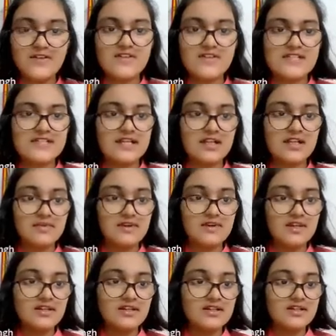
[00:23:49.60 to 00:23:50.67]
if it's still
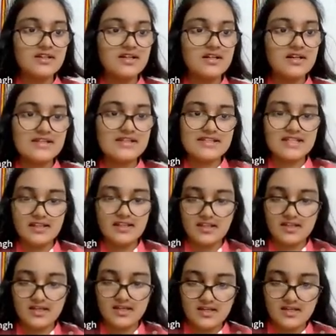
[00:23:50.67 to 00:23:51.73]
appearing. It's still
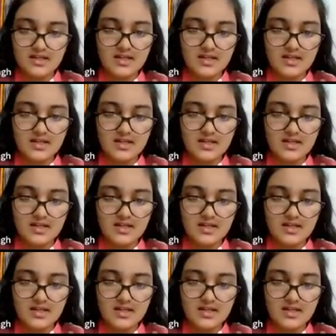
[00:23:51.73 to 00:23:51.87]
there.